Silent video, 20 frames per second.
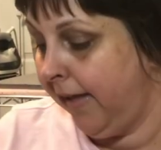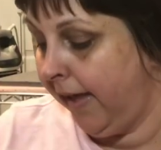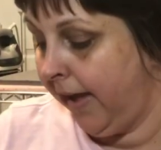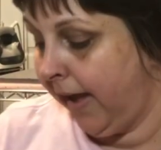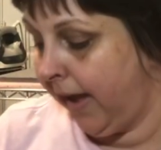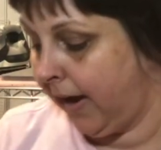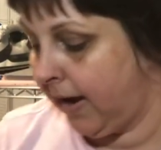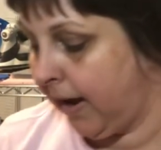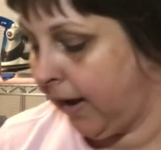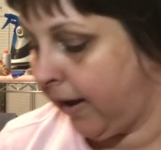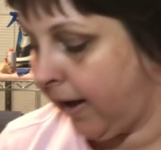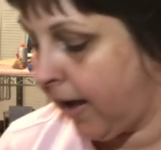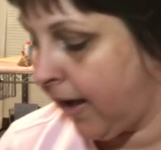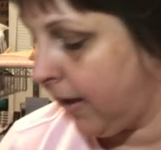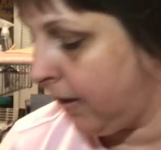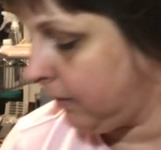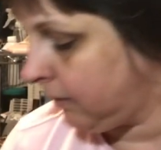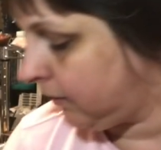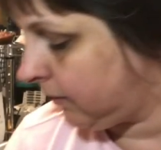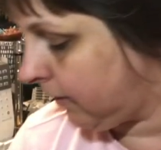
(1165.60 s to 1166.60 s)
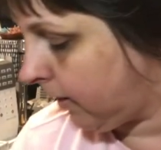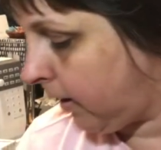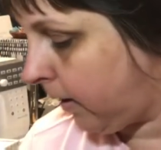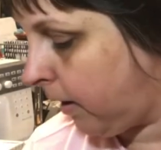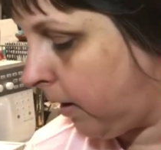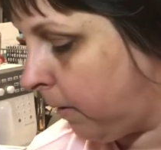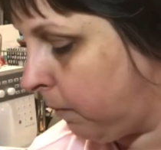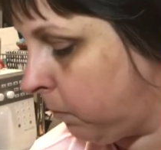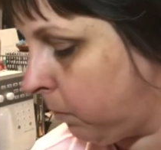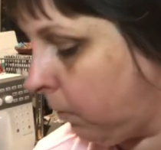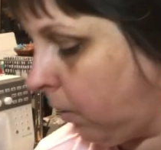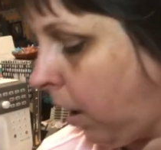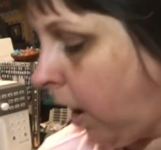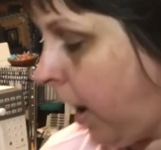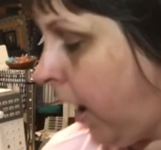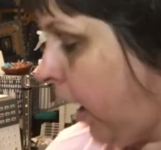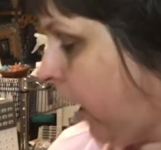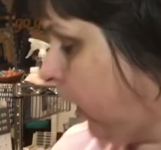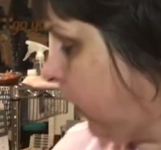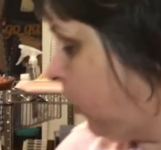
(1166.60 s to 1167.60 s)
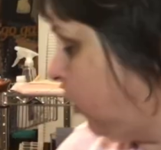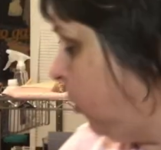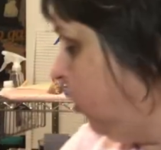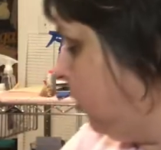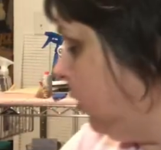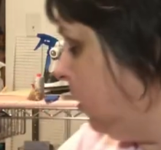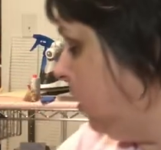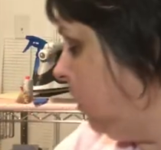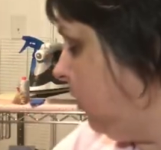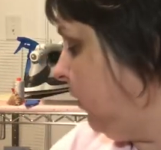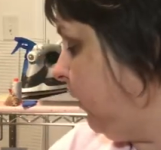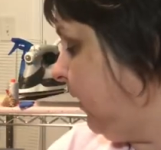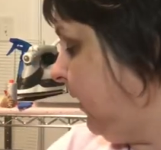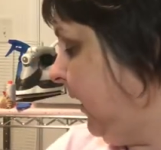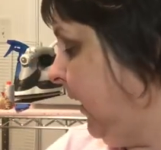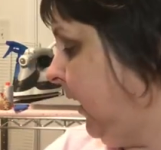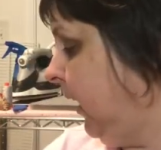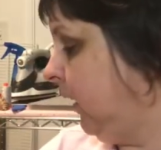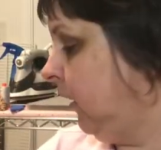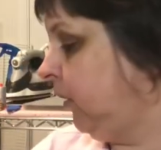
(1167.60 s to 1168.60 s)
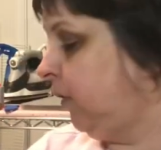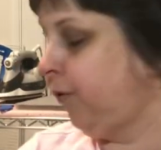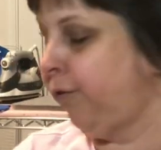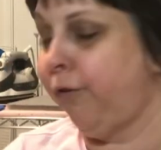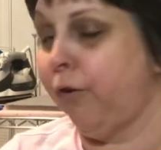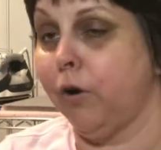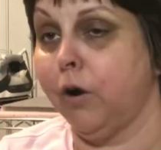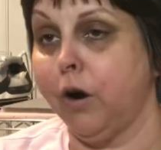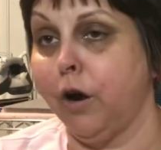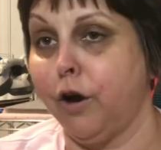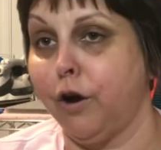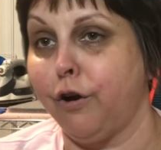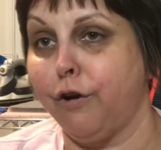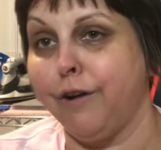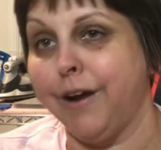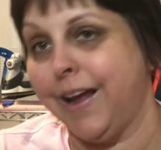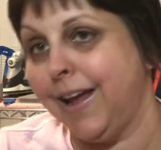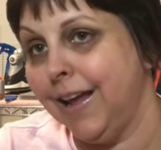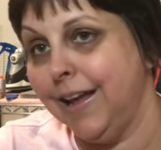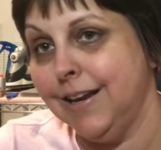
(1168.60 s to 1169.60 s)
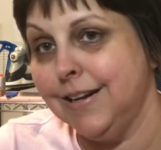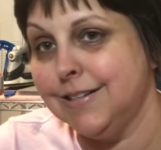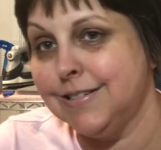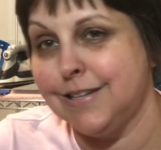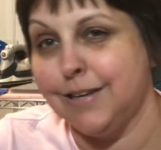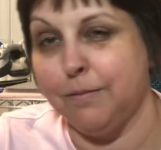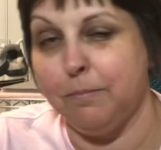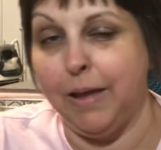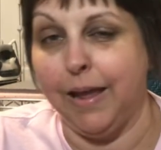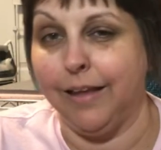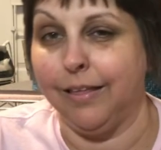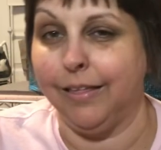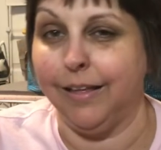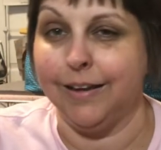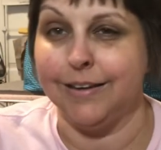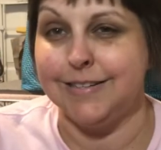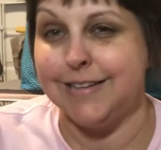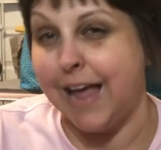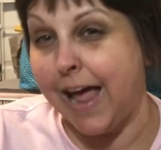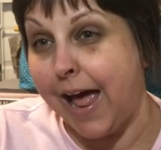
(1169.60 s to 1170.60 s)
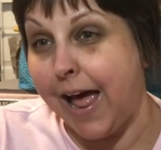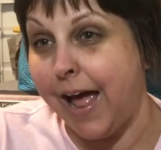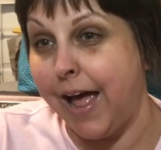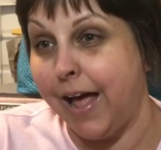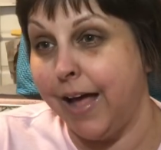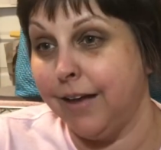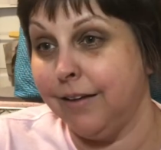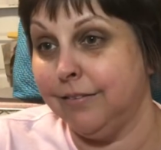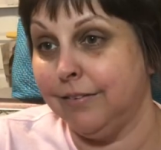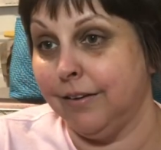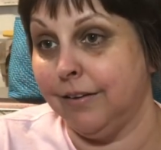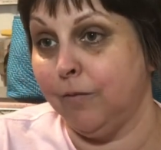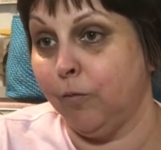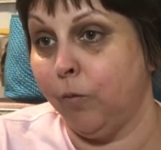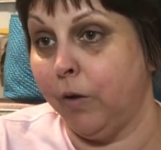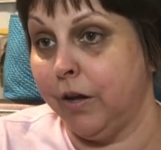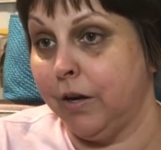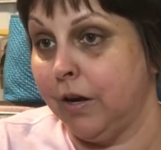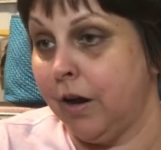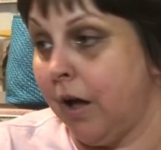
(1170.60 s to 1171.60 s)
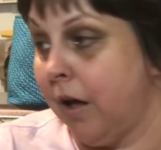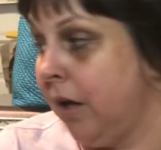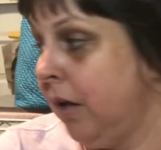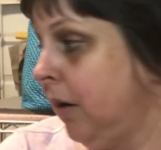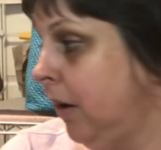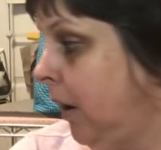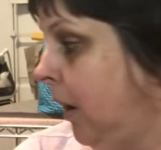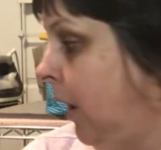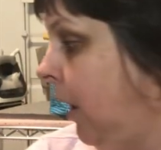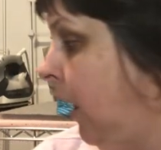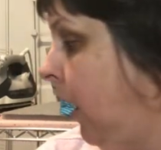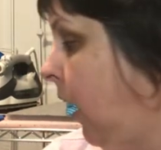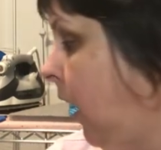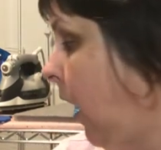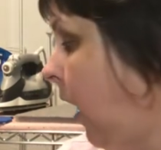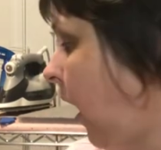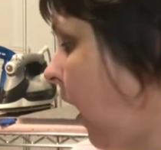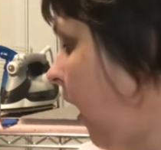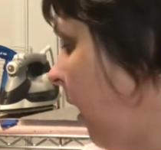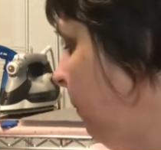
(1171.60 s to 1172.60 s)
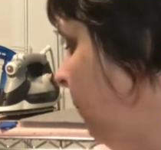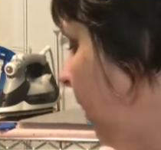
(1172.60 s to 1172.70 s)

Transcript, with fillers: and I got some uh, cool things for Cricut to make like tags and whatnot. Um,